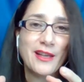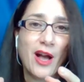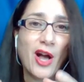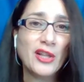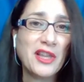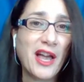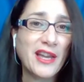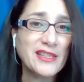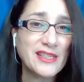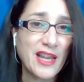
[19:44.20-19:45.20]

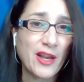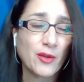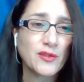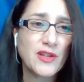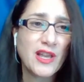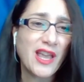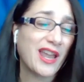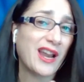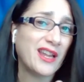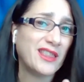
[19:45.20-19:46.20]
online sales. And I